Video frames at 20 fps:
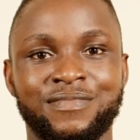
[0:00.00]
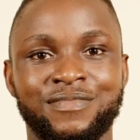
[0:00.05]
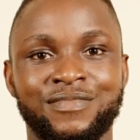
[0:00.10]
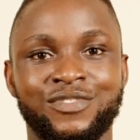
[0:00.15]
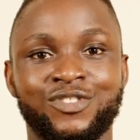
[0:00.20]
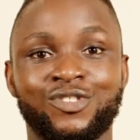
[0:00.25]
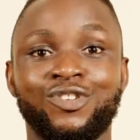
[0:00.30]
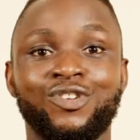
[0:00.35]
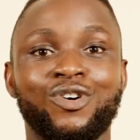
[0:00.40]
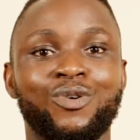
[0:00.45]

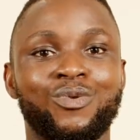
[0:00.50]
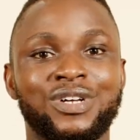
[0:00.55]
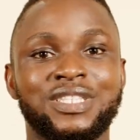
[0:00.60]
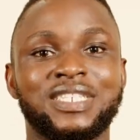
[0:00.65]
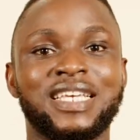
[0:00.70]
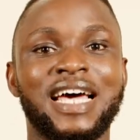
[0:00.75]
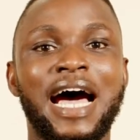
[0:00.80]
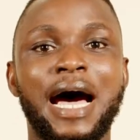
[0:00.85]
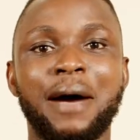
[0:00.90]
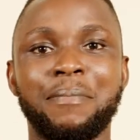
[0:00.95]
to know what's
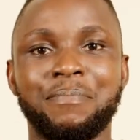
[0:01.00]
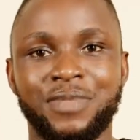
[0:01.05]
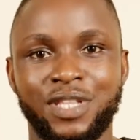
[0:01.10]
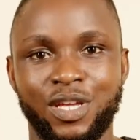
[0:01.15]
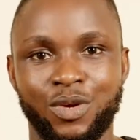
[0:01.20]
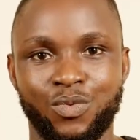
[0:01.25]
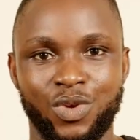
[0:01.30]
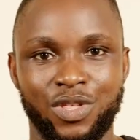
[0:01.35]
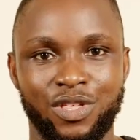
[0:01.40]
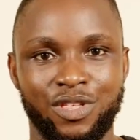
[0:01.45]

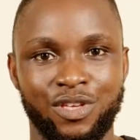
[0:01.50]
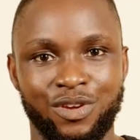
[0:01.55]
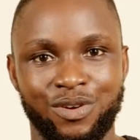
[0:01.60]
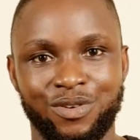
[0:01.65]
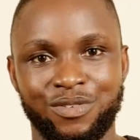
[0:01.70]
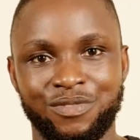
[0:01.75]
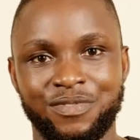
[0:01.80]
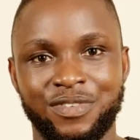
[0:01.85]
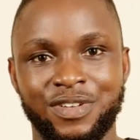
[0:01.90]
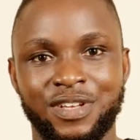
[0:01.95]
happening with you.
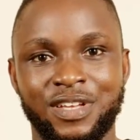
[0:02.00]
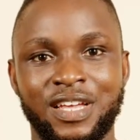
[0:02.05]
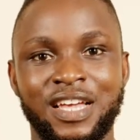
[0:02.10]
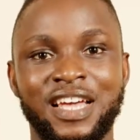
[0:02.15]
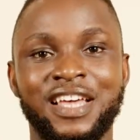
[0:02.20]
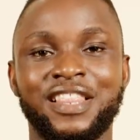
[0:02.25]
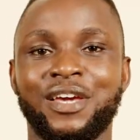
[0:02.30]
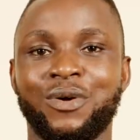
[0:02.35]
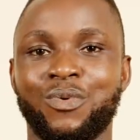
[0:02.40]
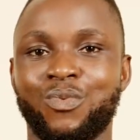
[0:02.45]

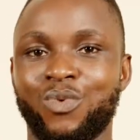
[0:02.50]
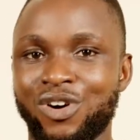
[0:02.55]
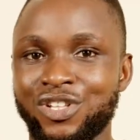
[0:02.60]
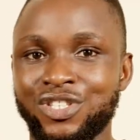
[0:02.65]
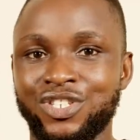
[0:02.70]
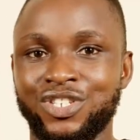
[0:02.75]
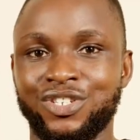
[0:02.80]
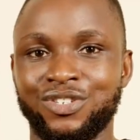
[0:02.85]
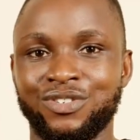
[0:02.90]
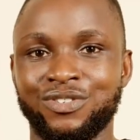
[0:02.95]
They
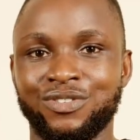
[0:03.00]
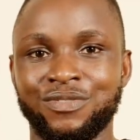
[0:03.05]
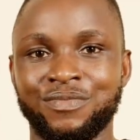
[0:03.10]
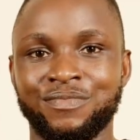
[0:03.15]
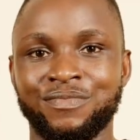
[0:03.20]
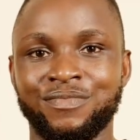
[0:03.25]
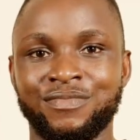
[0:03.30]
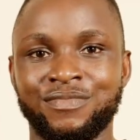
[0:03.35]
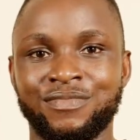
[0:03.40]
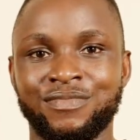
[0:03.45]
want you
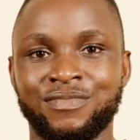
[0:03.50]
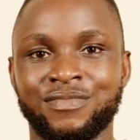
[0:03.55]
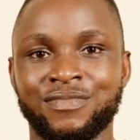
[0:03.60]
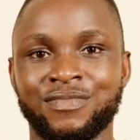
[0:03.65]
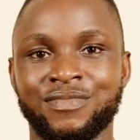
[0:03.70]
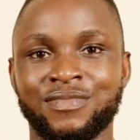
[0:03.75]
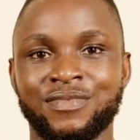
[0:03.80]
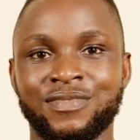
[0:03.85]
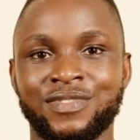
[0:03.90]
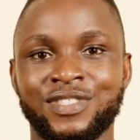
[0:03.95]

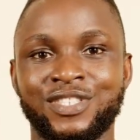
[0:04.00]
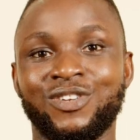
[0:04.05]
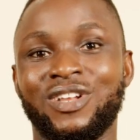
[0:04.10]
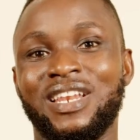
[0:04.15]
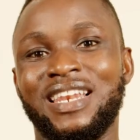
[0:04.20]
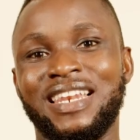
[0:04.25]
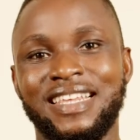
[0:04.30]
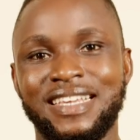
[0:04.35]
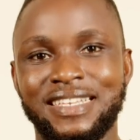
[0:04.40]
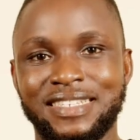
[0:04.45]
to
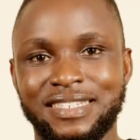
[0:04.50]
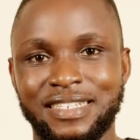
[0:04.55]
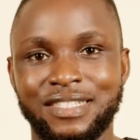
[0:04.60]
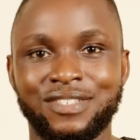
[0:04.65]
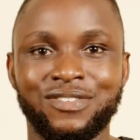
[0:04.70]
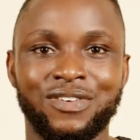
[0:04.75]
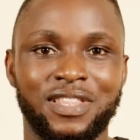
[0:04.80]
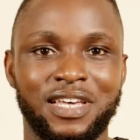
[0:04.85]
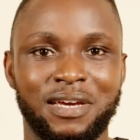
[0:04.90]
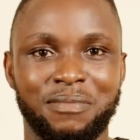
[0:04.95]
listen
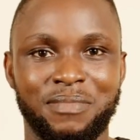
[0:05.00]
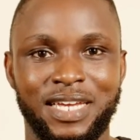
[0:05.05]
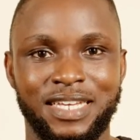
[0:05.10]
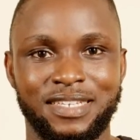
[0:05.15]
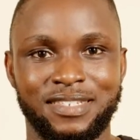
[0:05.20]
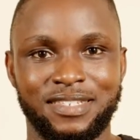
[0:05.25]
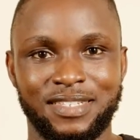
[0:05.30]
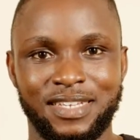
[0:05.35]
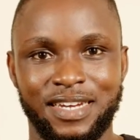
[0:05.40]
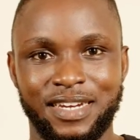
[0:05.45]
to them
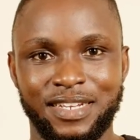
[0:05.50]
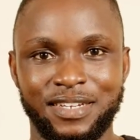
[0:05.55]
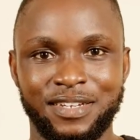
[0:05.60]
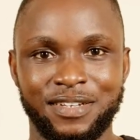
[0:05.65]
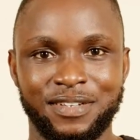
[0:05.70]
instead.